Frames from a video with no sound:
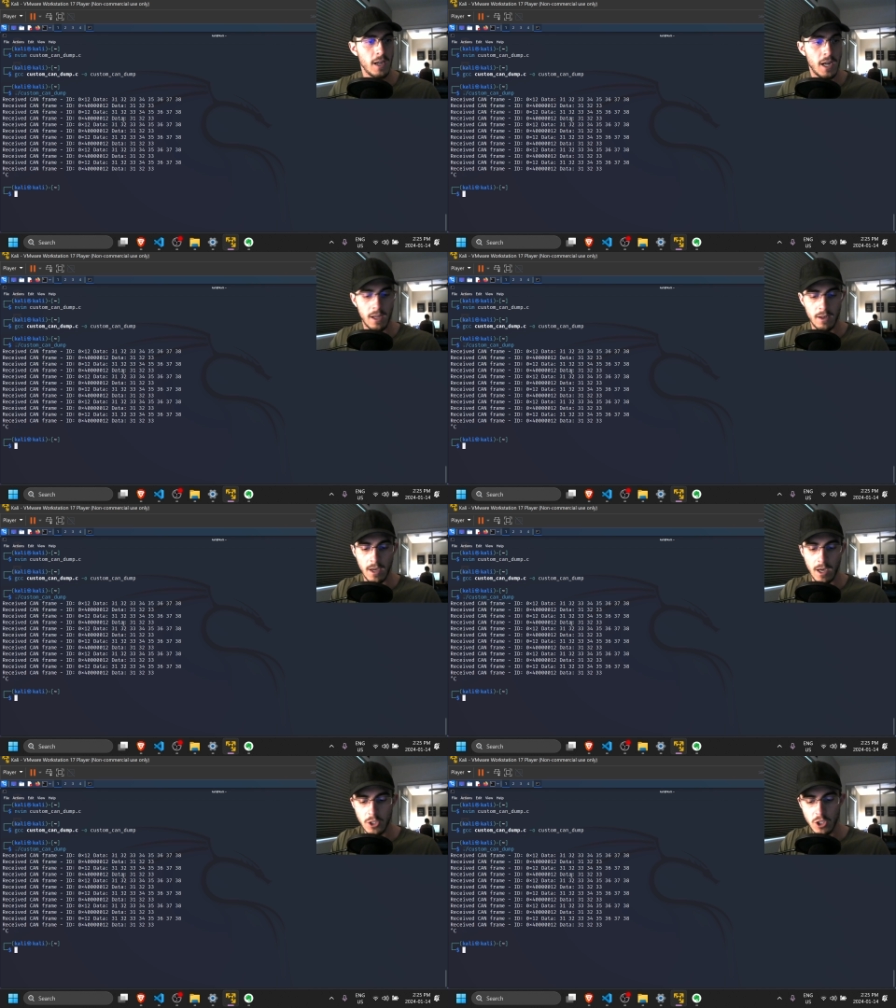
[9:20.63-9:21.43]
And
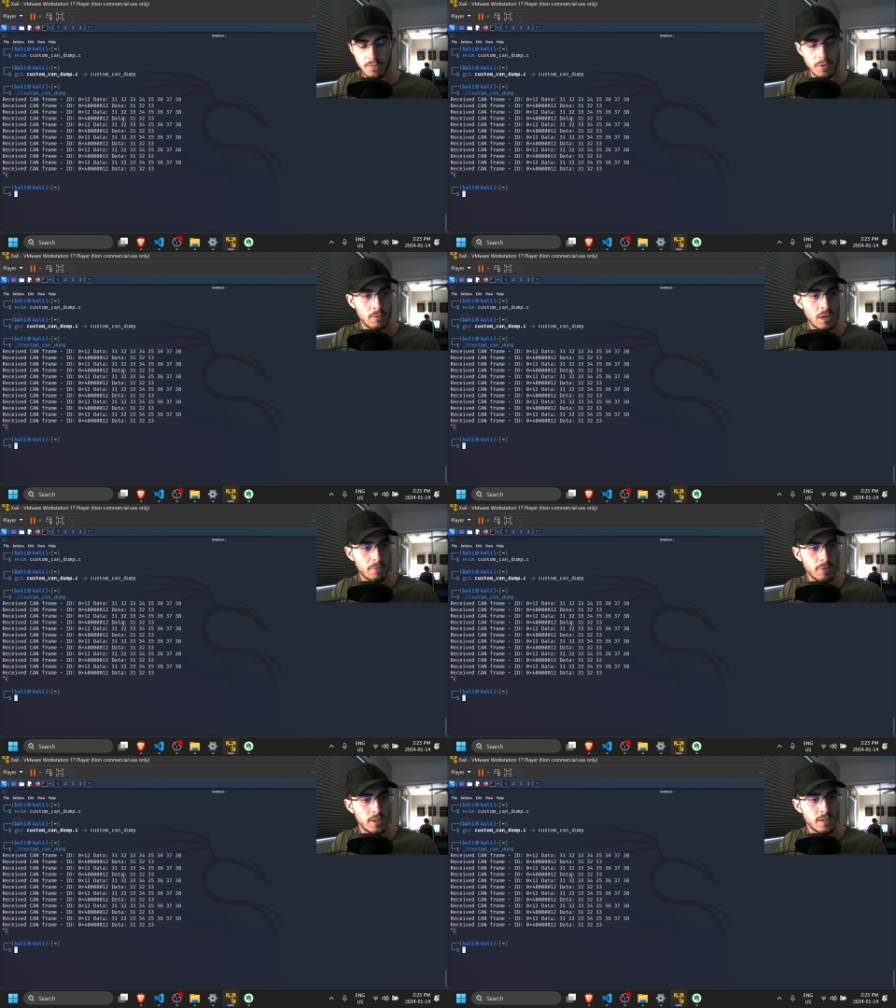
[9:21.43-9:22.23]
uh, just for
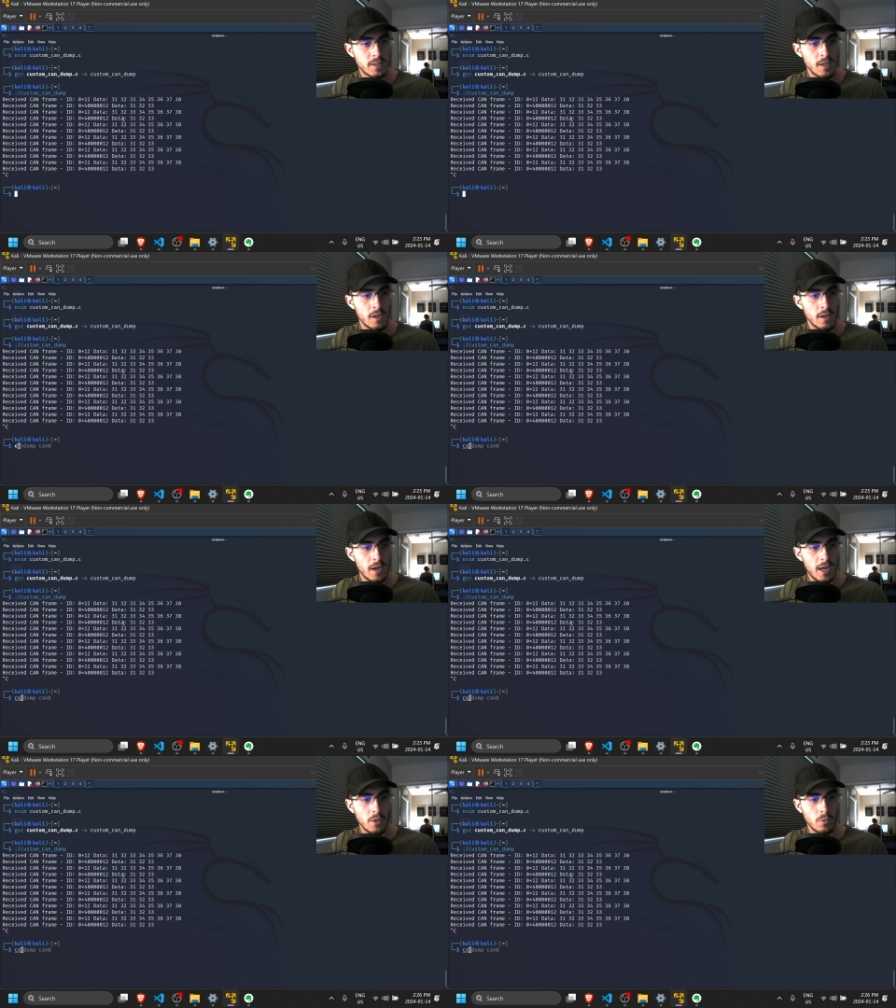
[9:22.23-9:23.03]
reference,
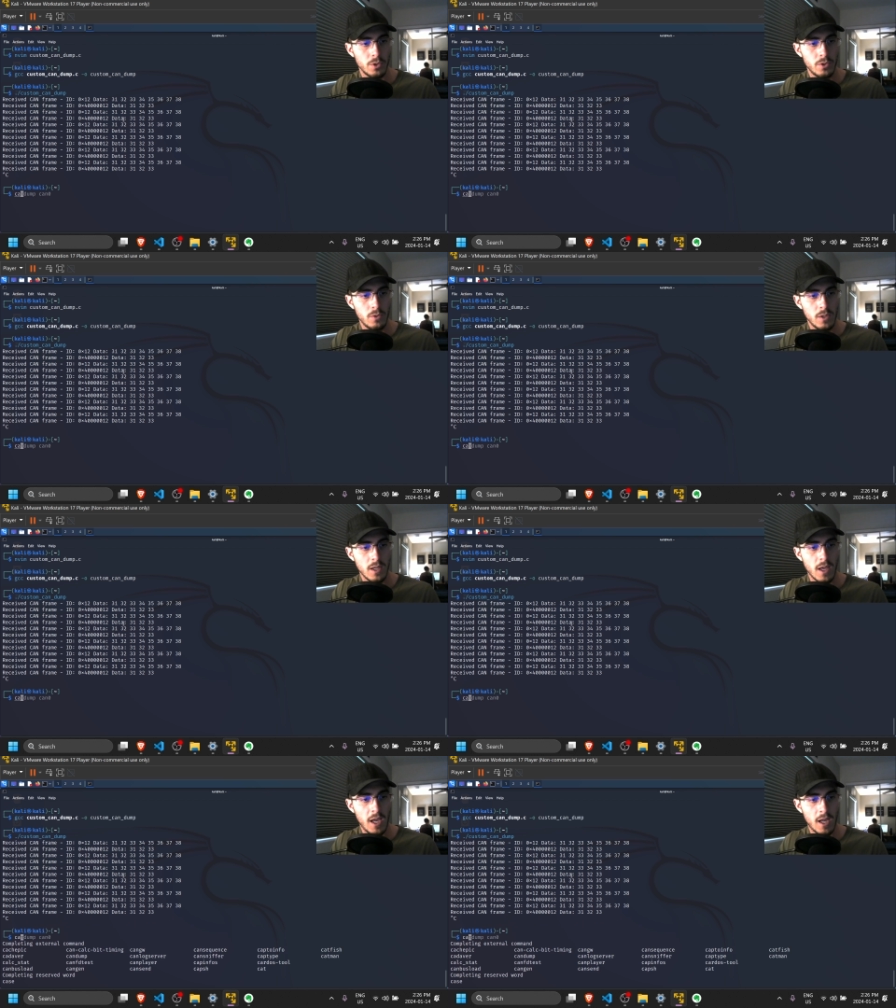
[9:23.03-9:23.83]
I will do the
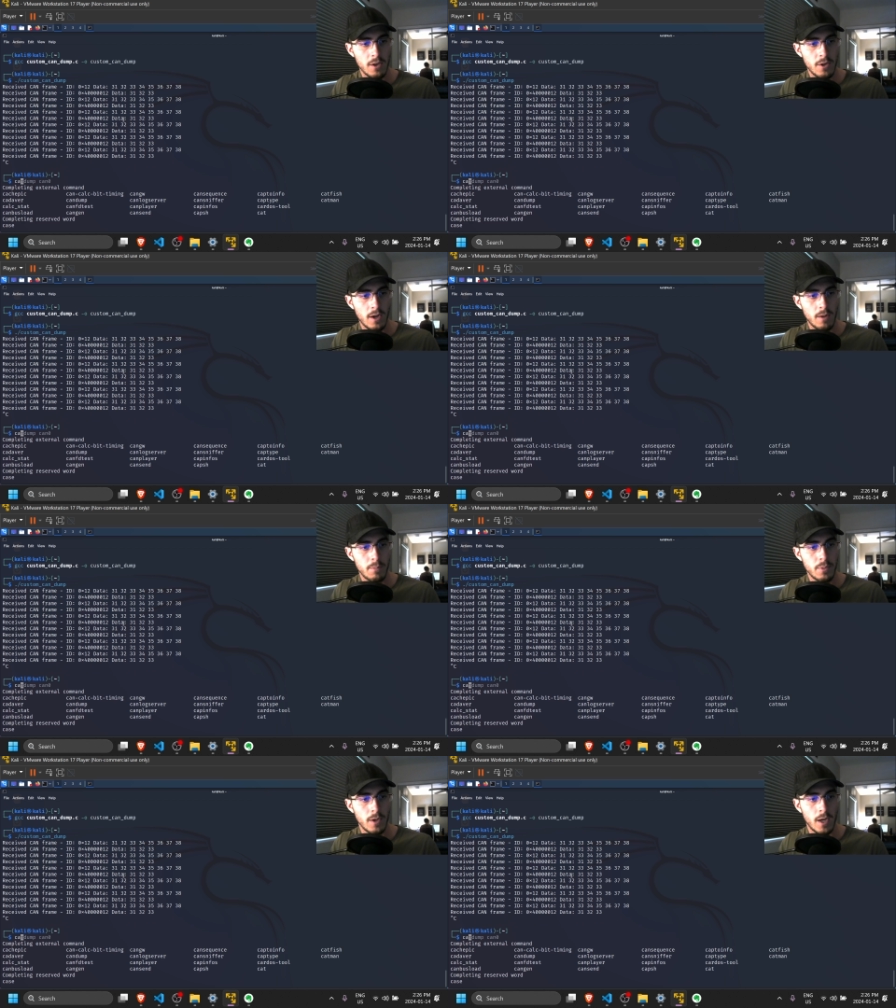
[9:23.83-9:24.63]
can
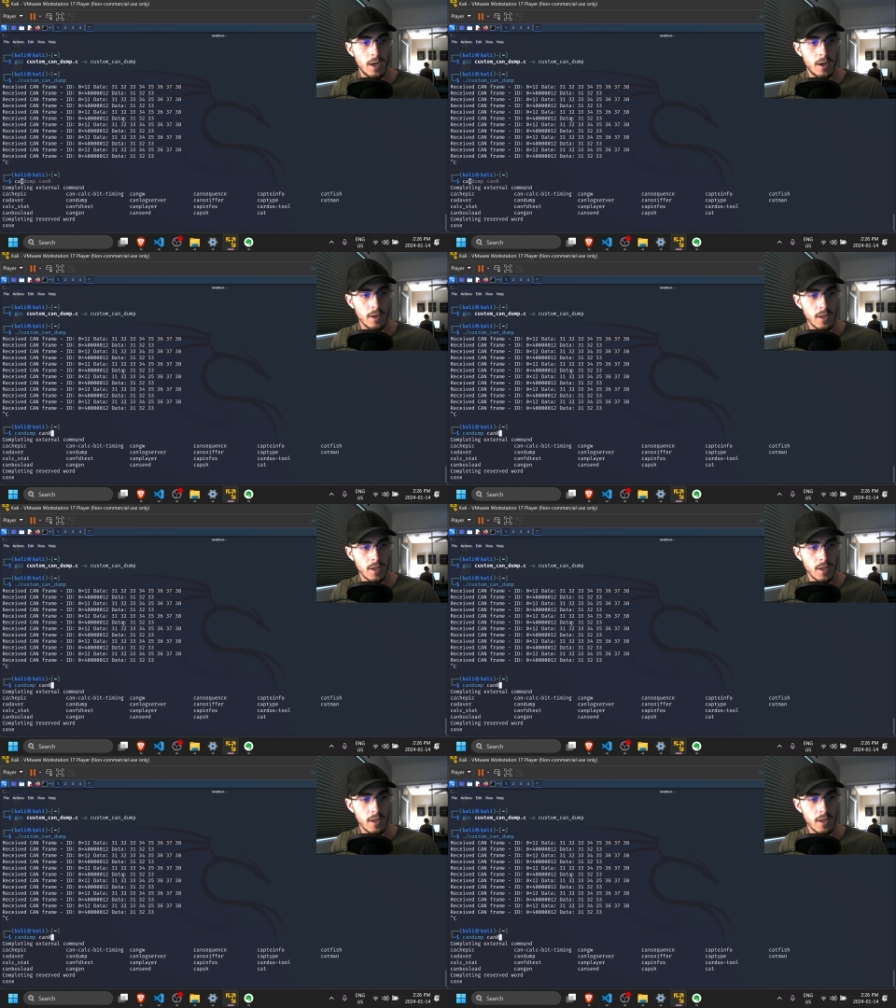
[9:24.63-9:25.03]
dump uh,